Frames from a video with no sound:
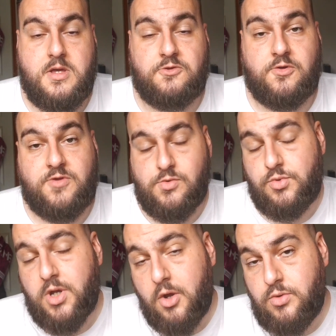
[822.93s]
So if you
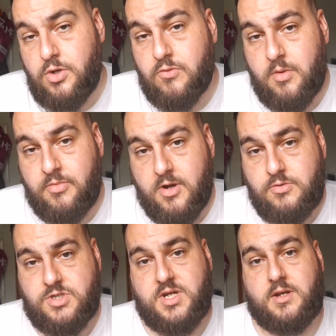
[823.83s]
know you're
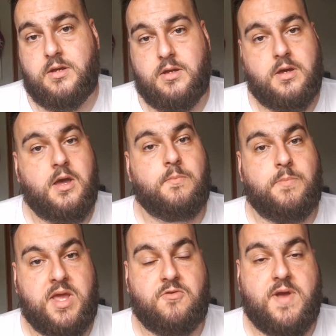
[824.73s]
approaching a
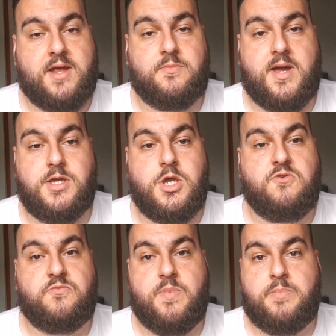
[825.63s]
big roundabout,
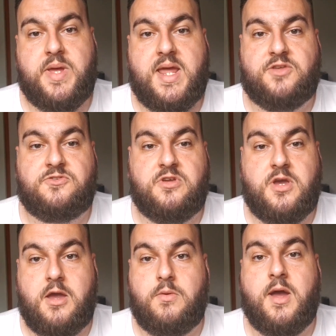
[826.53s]
you've been asked to
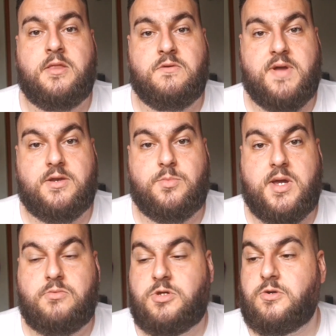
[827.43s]
go at the
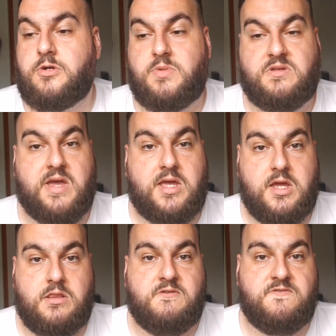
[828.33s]
roundabout, you're going to be
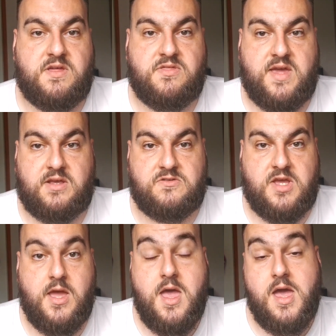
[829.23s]
taking the fifth
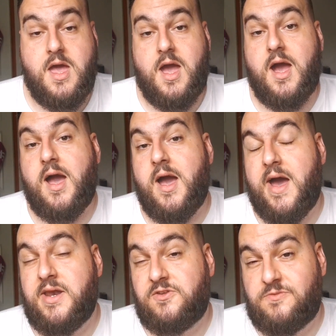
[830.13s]
exit.
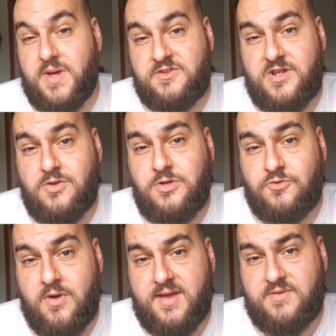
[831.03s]
And especially on your
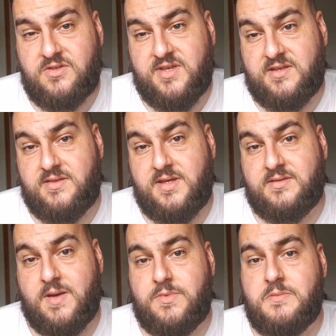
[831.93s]
driving test, the
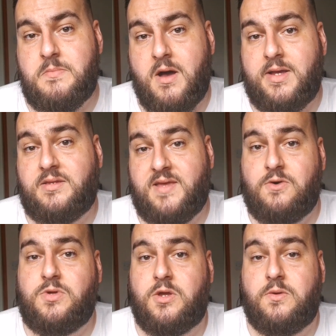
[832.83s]
examiner might
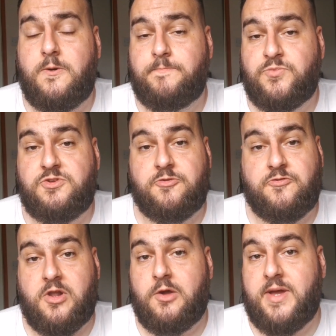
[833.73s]
tell you to
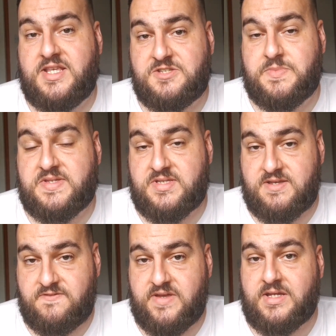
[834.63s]
follow a
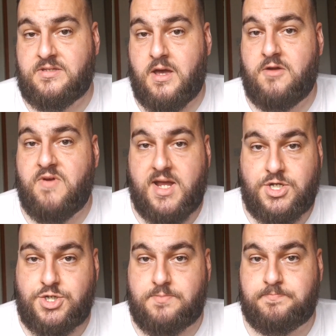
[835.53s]
specific
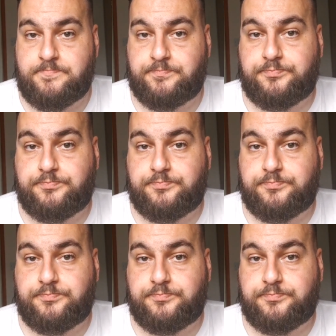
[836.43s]
direction.